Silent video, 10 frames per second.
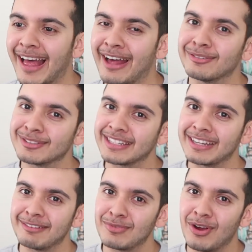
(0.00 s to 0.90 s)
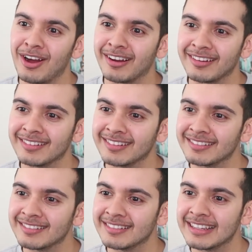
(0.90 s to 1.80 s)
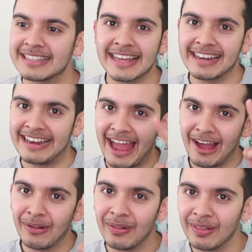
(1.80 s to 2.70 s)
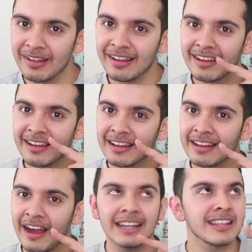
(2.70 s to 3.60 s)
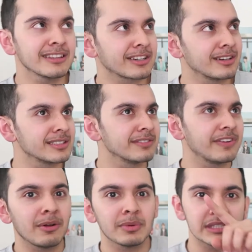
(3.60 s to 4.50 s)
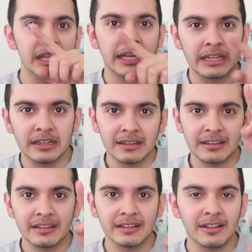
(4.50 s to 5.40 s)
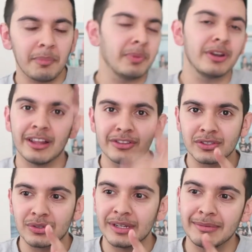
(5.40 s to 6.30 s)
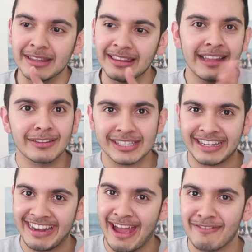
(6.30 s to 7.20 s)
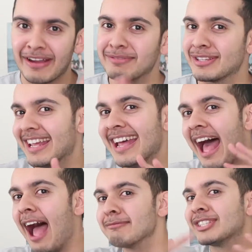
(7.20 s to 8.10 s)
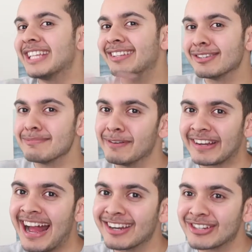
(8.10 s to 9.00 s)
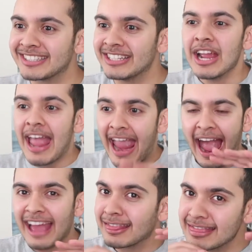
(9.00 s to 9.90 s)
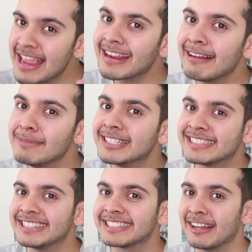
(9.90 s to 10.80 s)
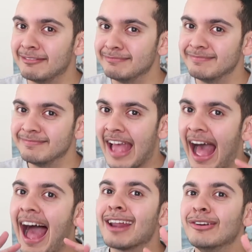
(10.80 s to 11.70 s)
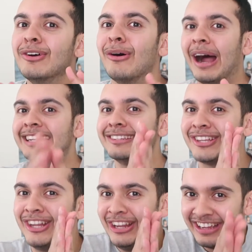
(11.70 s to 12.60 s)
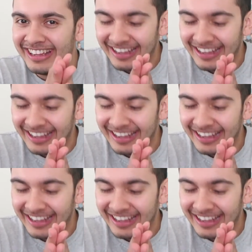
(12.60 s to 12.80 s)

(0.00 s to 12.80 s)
I don't think I'm wrong. Is that an L? I thought the cursive L was like... I'll put it on the screen. That looks like an F. I'm just... I'm just saying there's a bit of a contrast here. I think I'm missing something. I don't know. I need you...